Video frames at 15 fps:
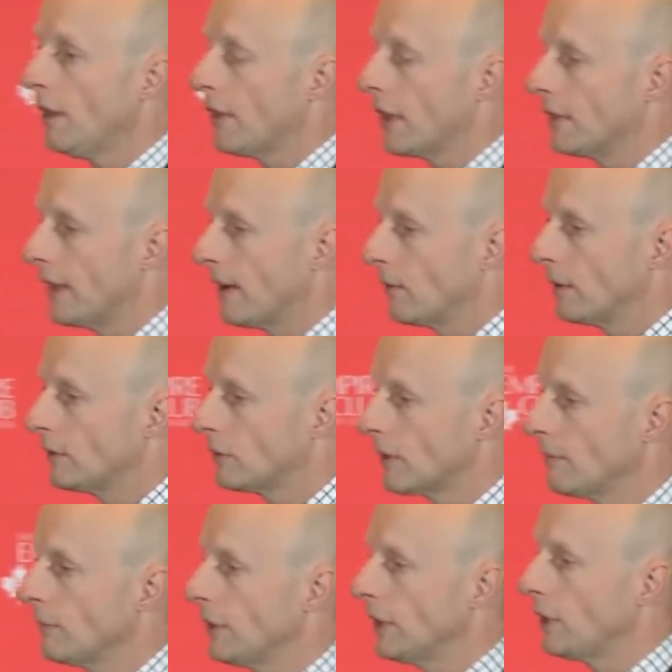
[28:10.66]
that there is
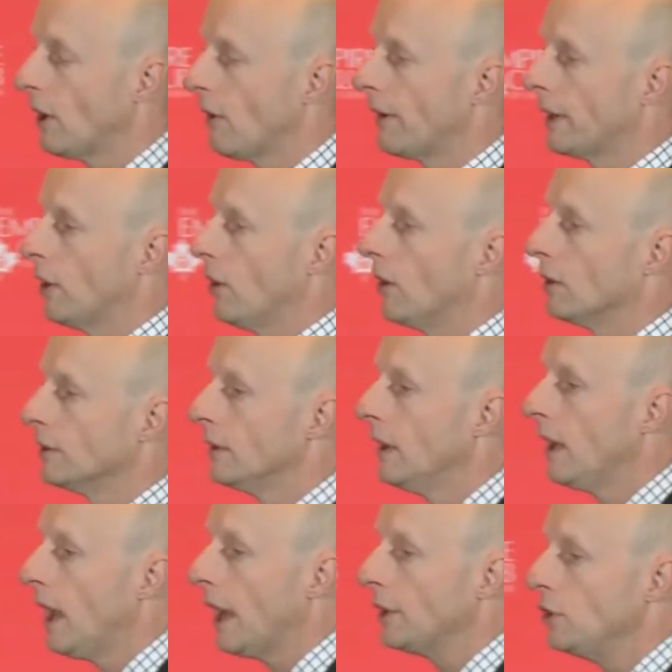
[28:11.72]
something going on
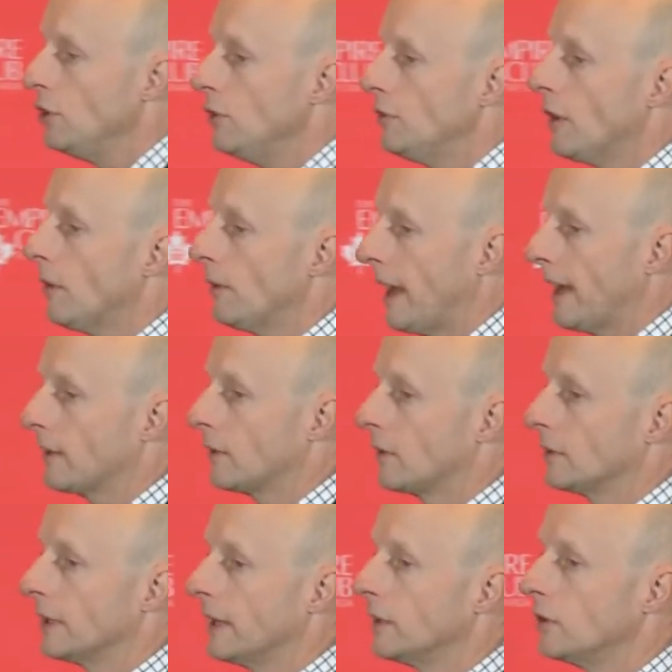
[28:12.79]
and you don't act
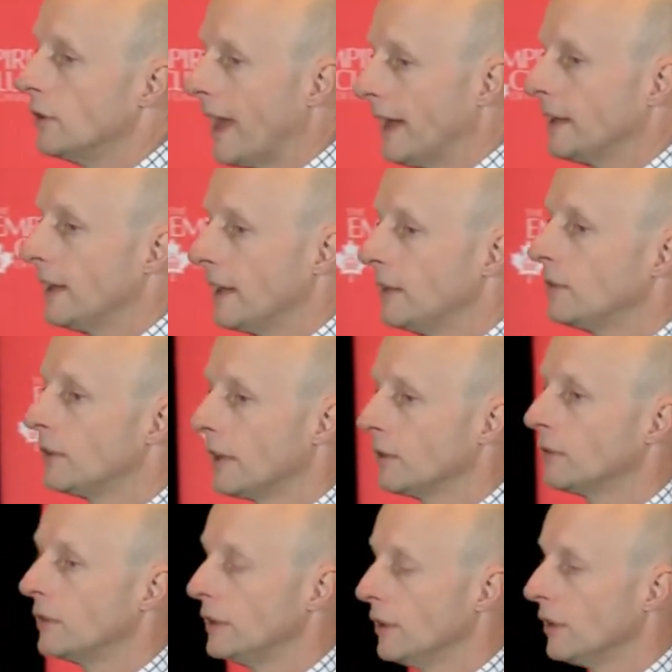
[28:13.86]
on it, that that is
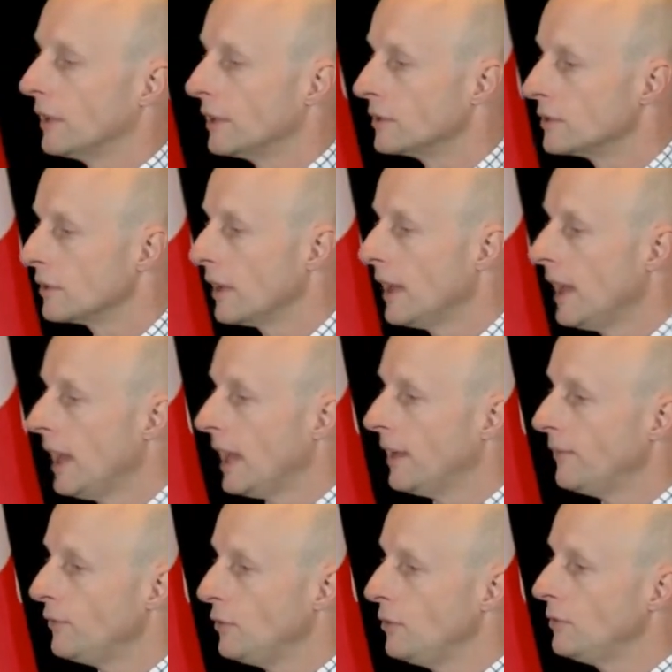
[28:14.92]
guilty knowledge.
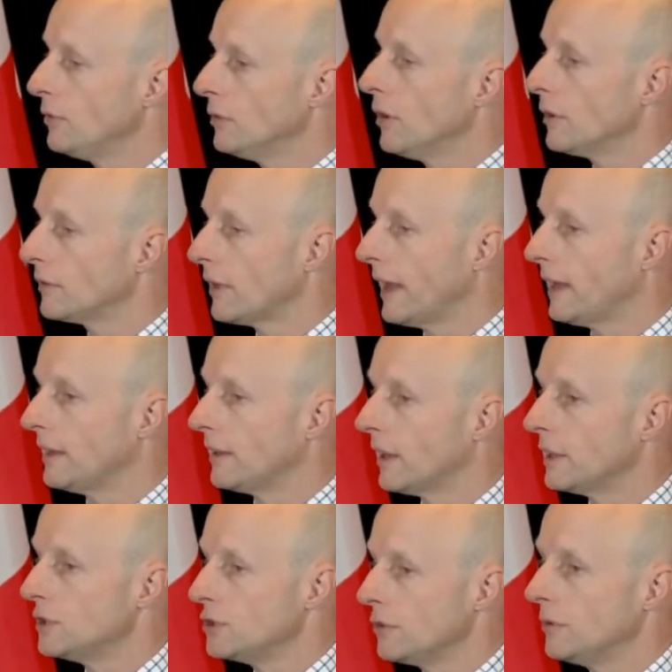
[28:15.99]
If you do not take
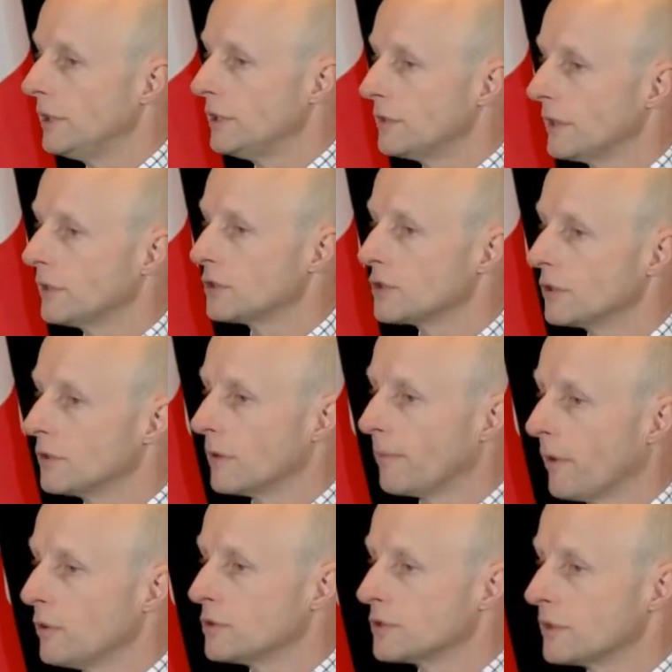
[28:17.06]
a duly diligent
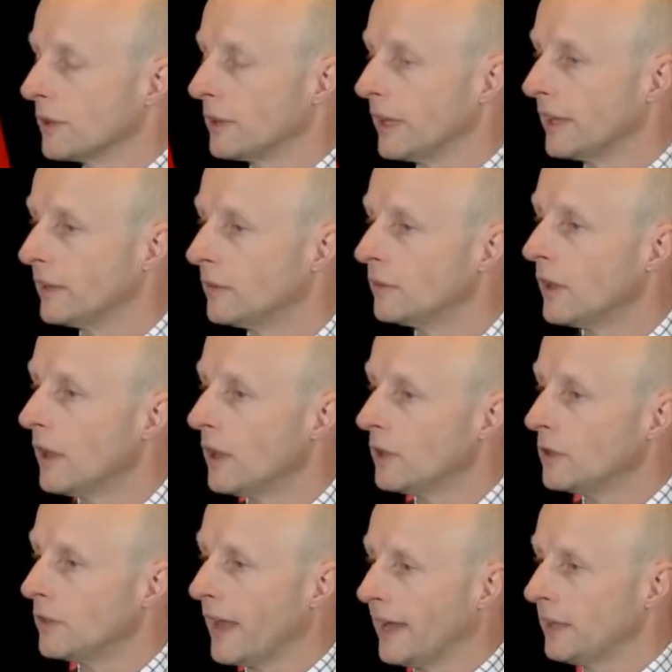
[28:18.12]
approach to things,
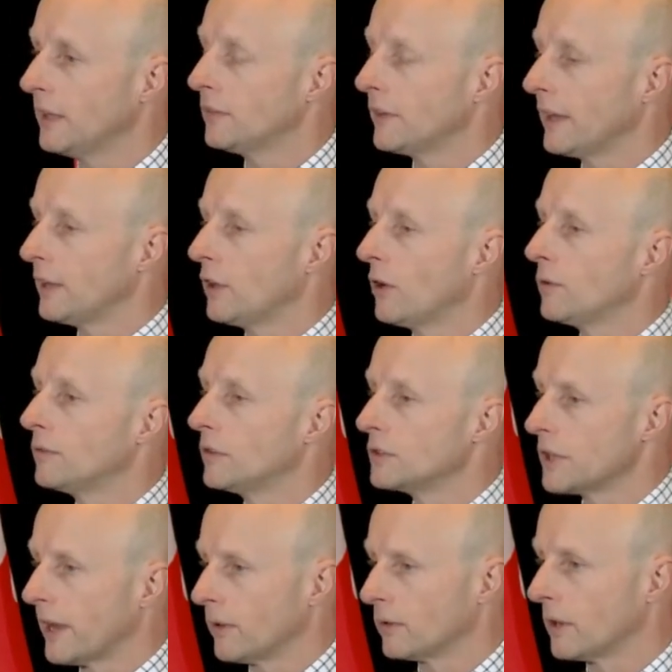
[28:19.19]
that is a go to
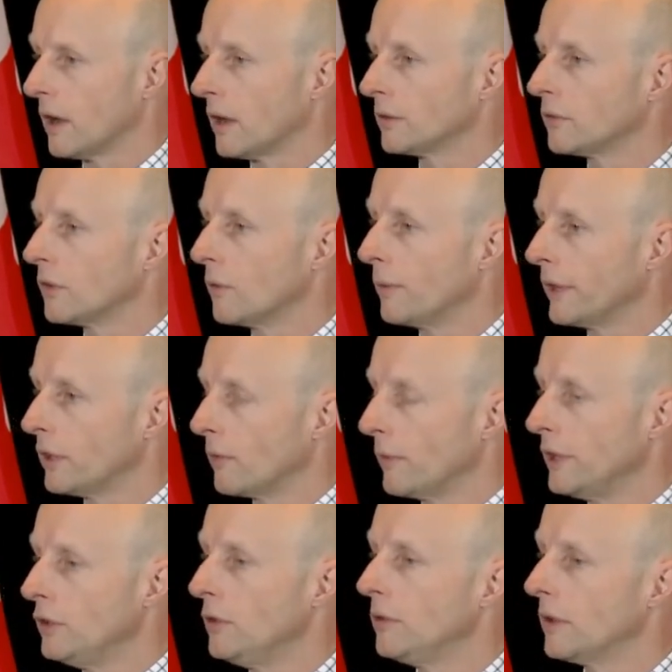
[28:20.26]
jail card. So we,
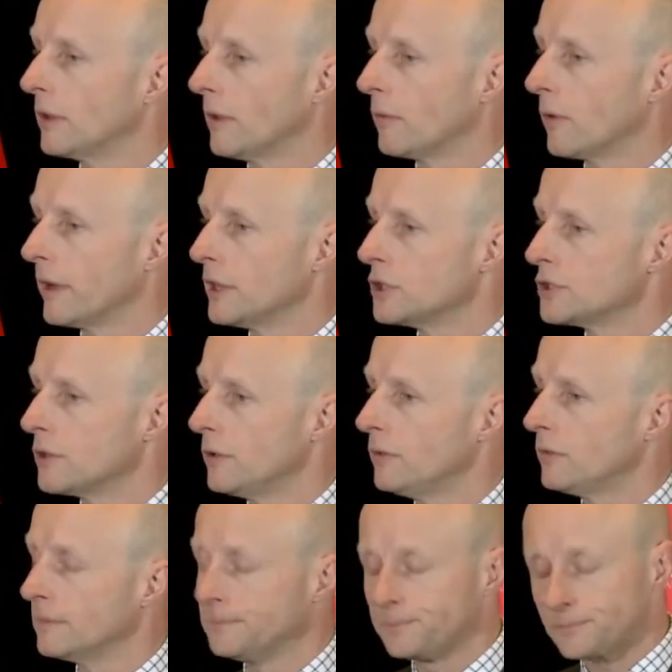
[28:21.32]
we knew that there were
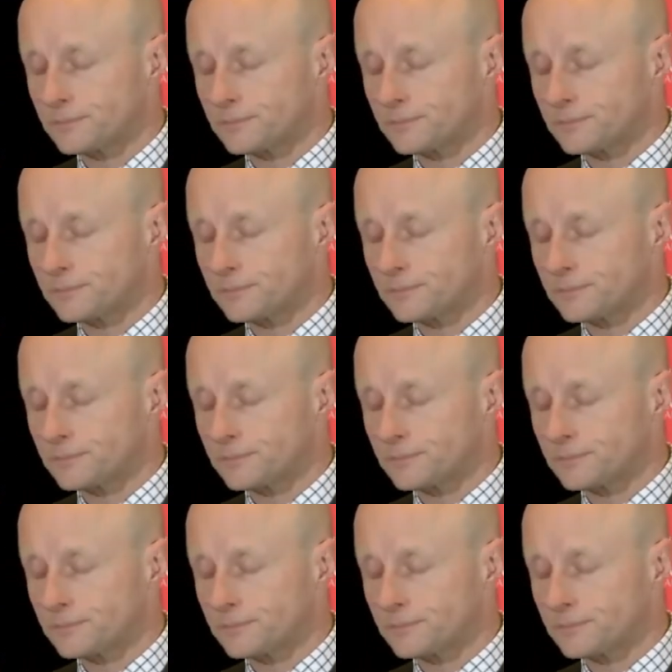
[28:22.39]
issues.